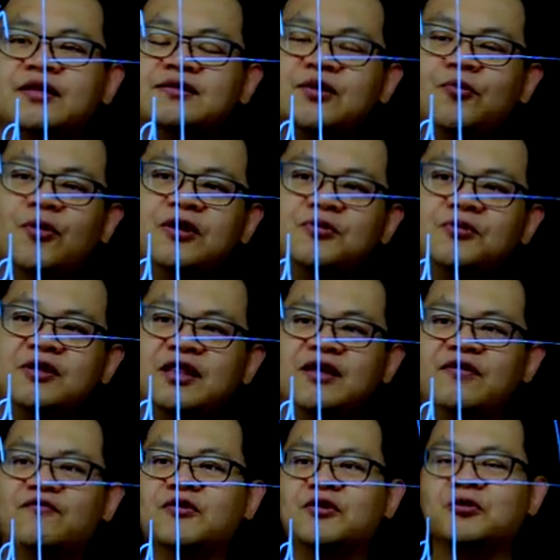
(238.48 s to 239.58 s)
when you
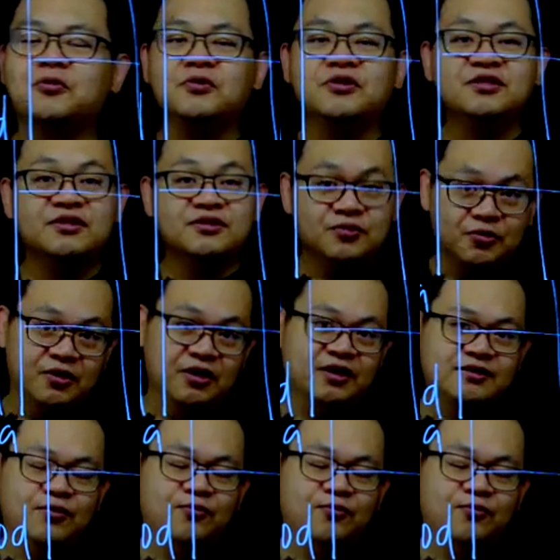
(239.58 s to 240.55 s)
deliver goods, or let's say